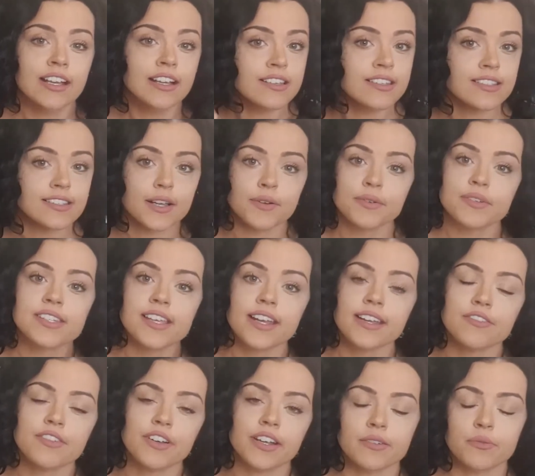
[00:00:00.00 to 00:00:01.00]
Slow and
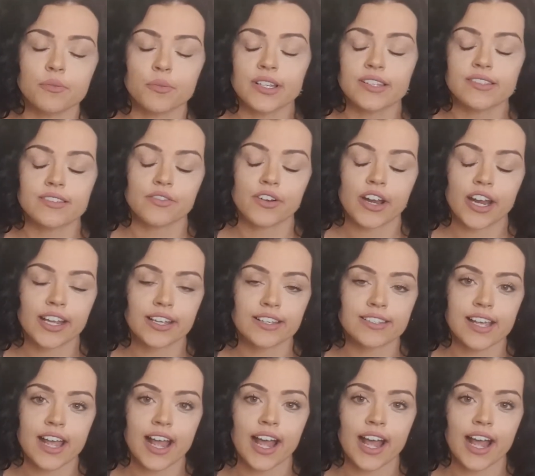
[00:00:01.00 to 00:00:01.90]
steady wins the race.